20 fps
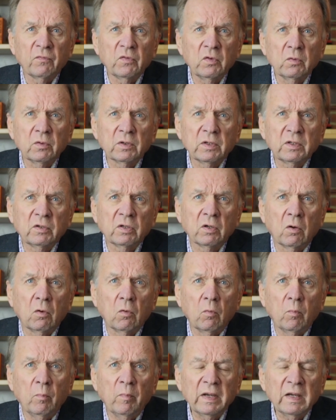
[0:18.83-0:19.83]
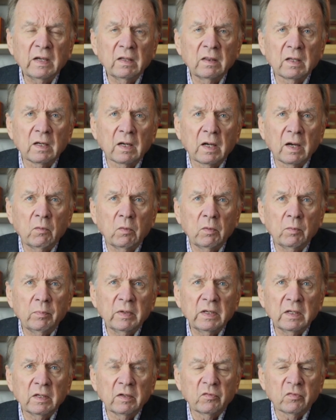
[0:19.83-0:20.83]
if you had told me that I would
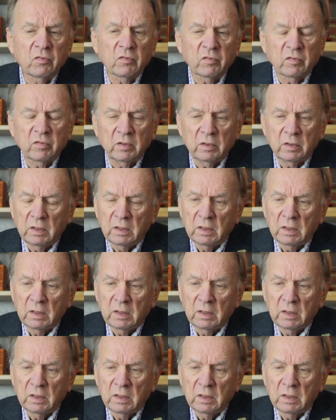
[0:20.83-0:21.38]
be interested